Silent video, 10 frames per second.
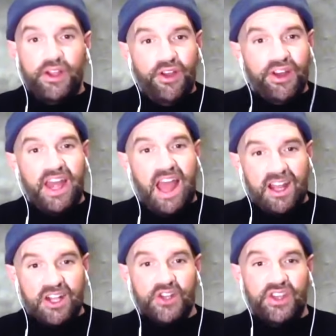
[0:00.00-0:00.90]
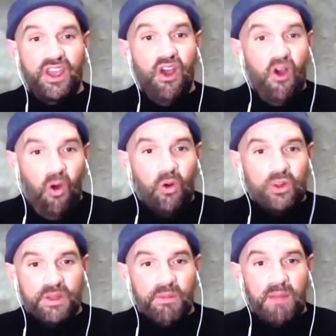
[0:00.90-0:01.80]
good at actually
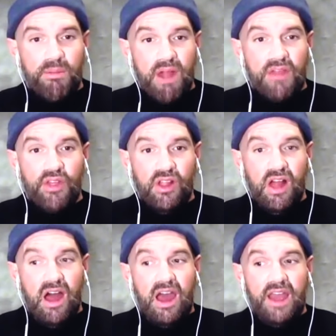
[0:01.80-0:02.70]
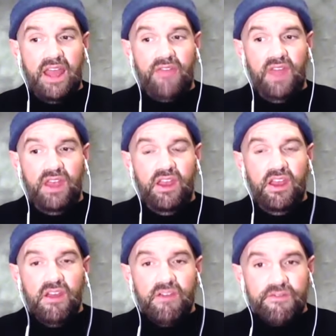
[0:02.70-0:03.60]
holding my breath a lot and then
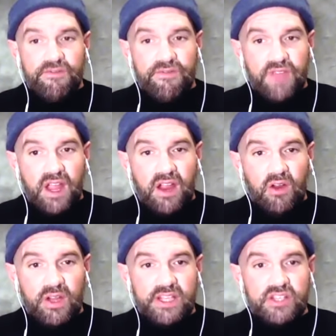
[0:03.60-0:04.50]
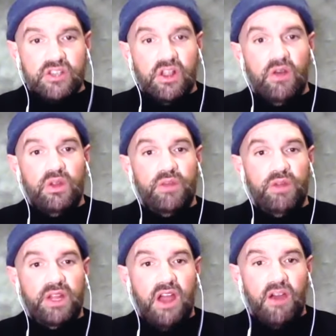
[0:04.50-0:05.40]
very slowly
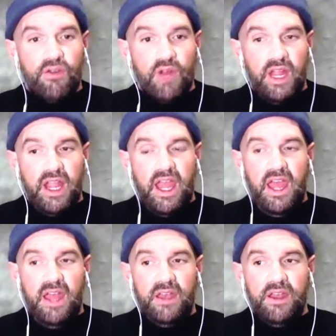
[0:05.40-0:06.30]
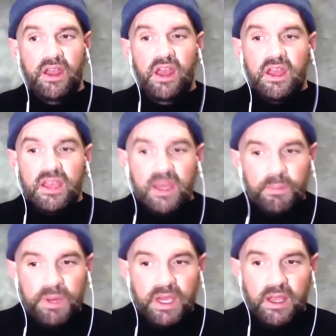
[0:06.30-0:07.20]
recovering and
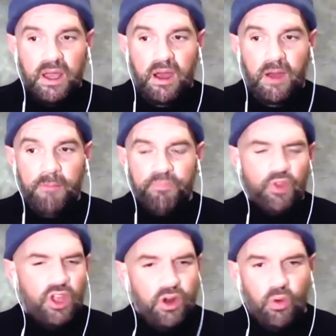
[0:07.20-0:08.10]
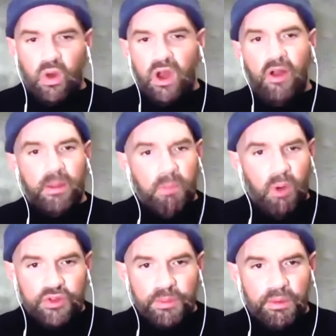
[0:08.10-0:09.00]
keeping, um, you know, wearing
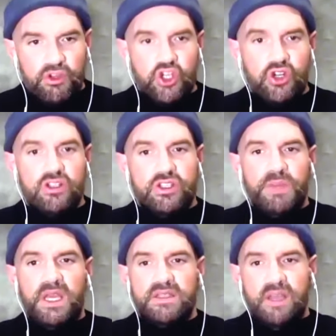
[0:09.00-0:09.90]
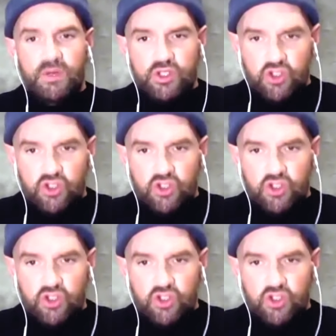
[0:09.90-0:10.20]
multiple shirts because I would